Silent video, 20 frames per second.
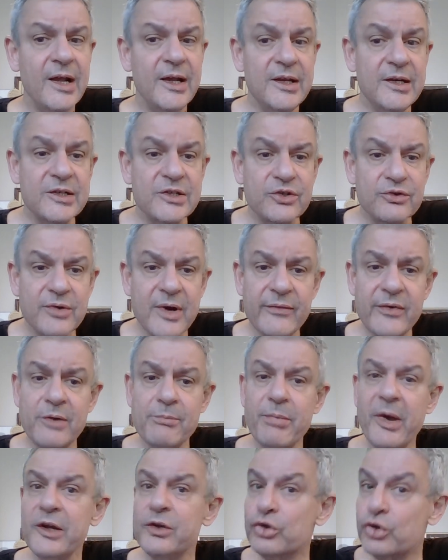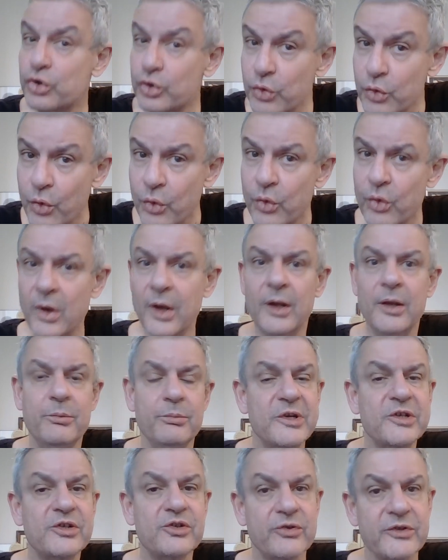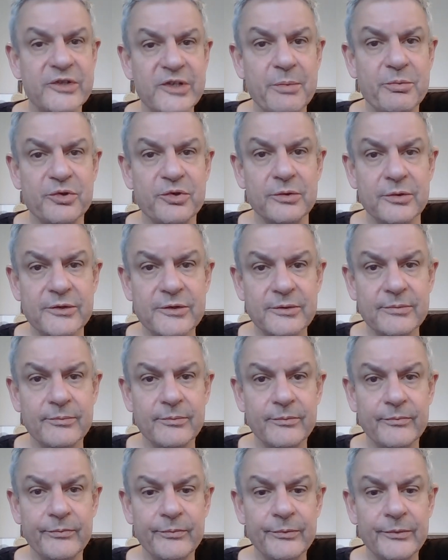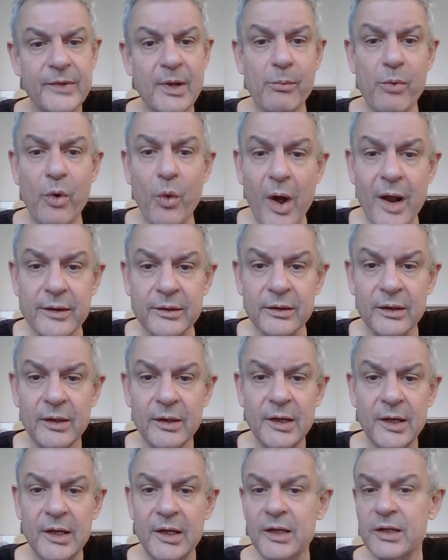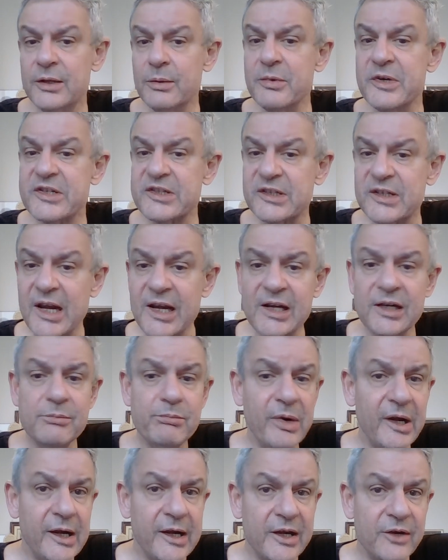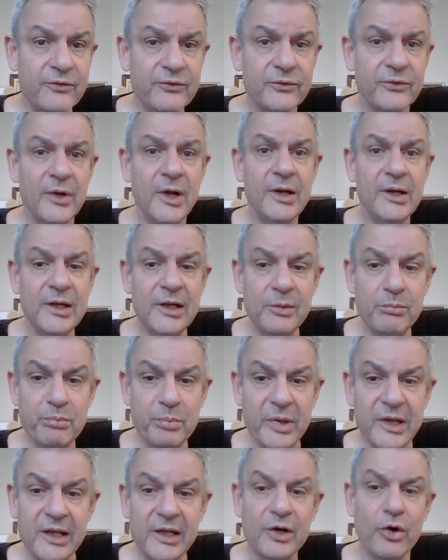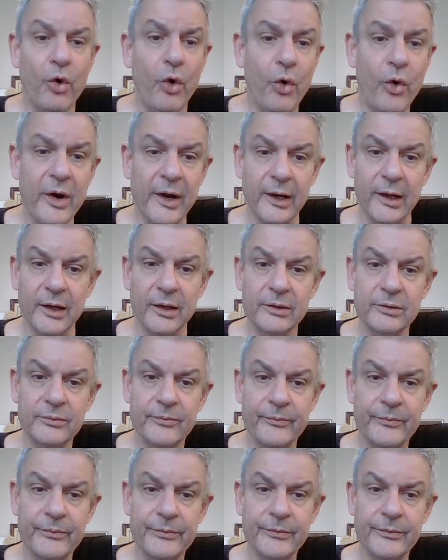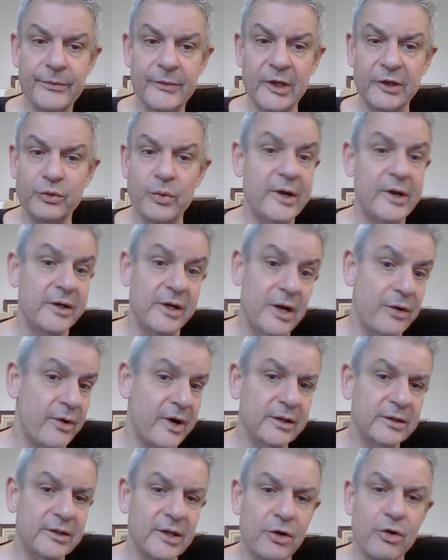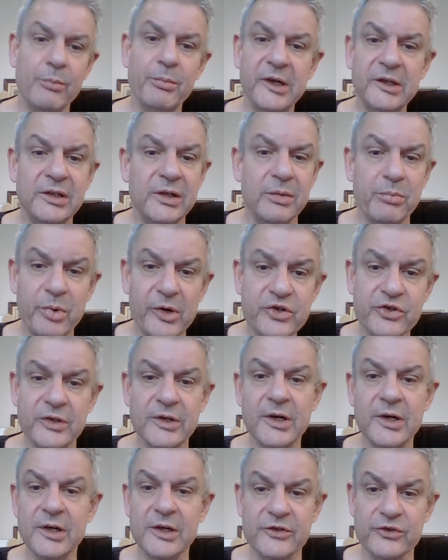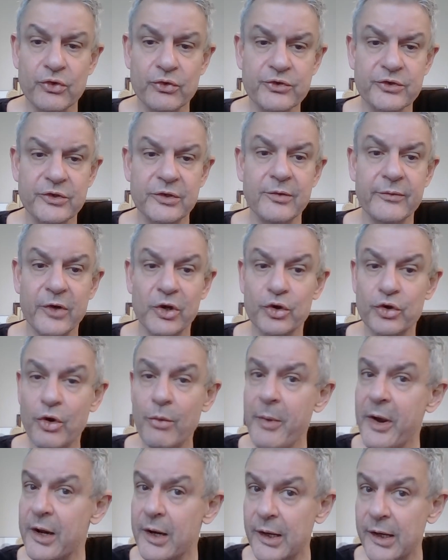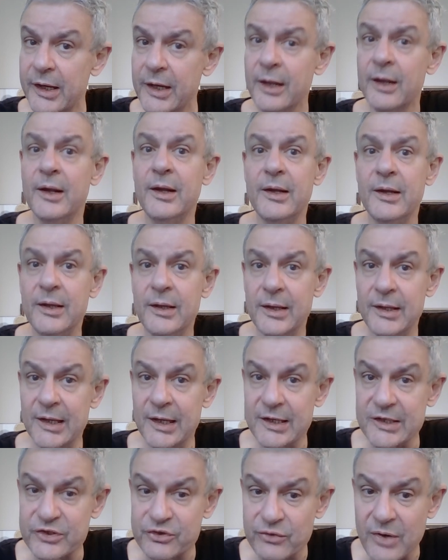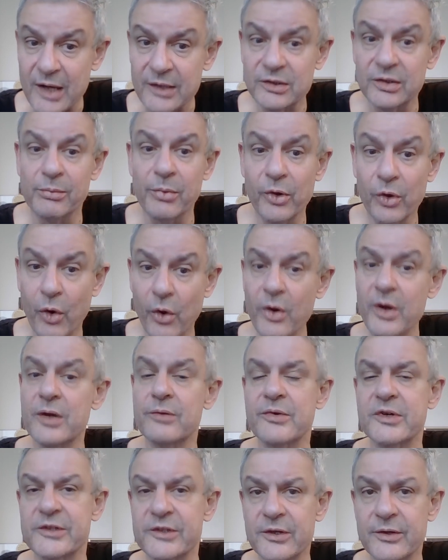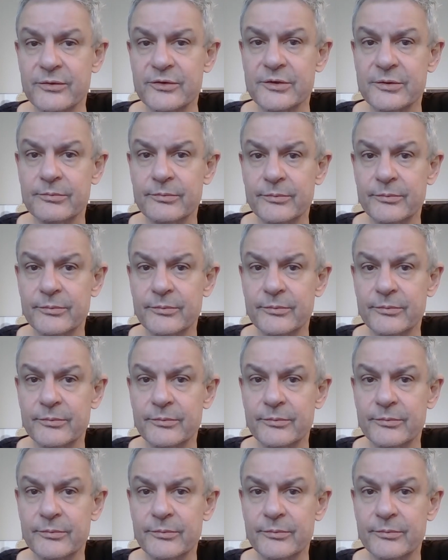is driven by two misconceptions. Number one, the mistaken belief in peak oil, that we are nearing the complete depletion and exhaustion of economically extractable oil reserves.